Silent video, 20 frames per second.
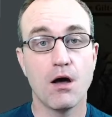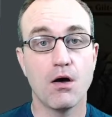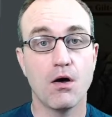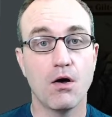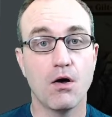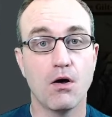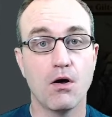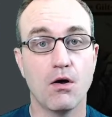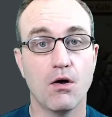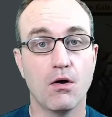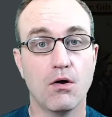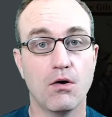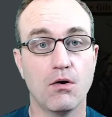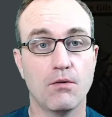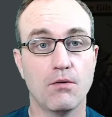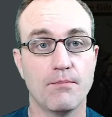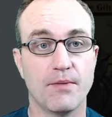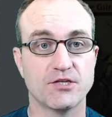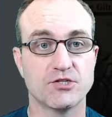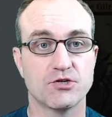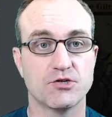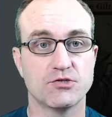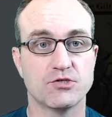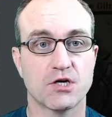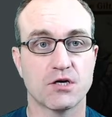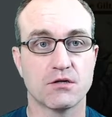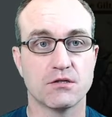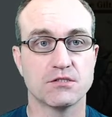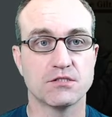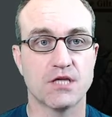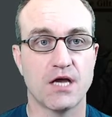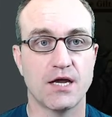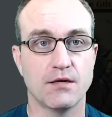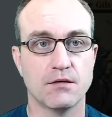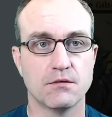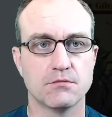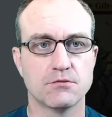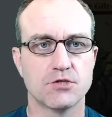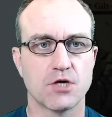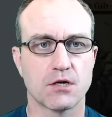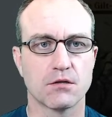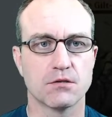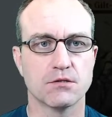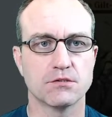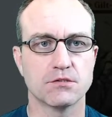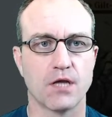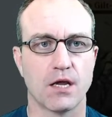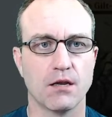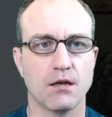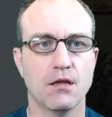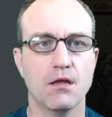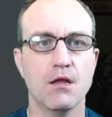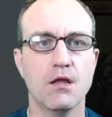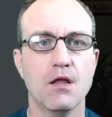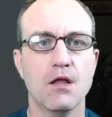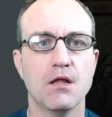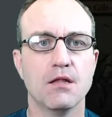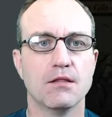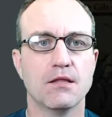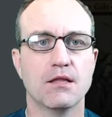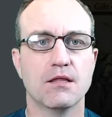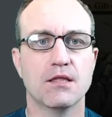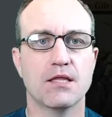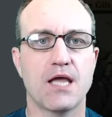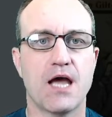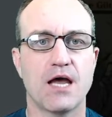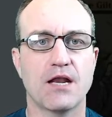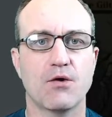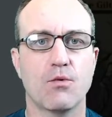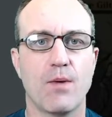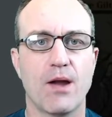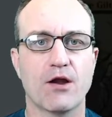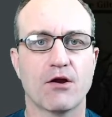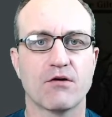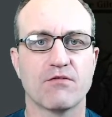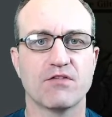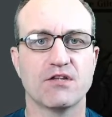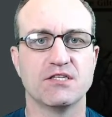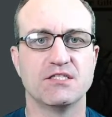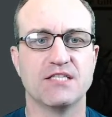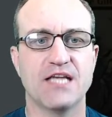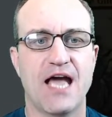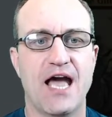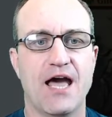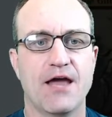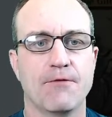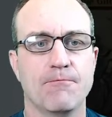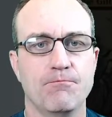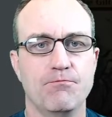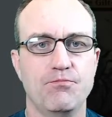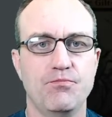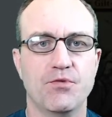Oh, make sure you chuckle inside. Liliana, Waker of the Dead.